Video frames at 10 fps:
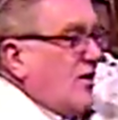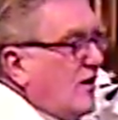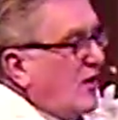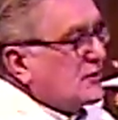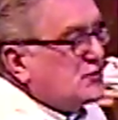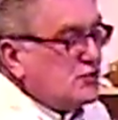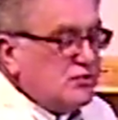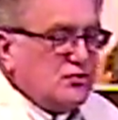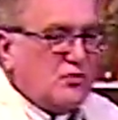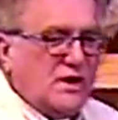on
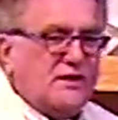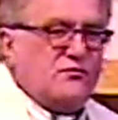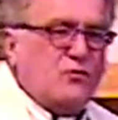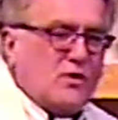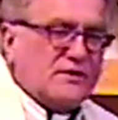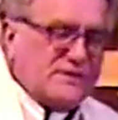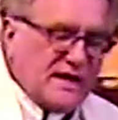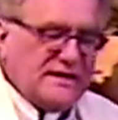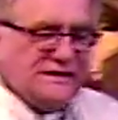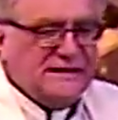June twenty-fourth,
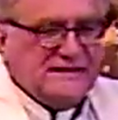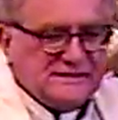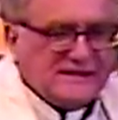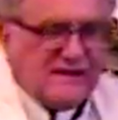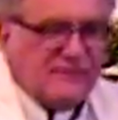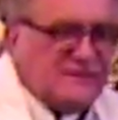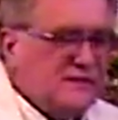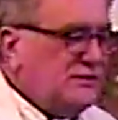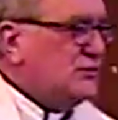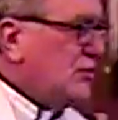nineteen
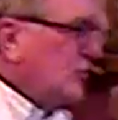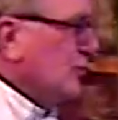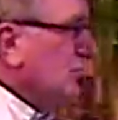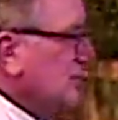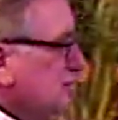seventy-two,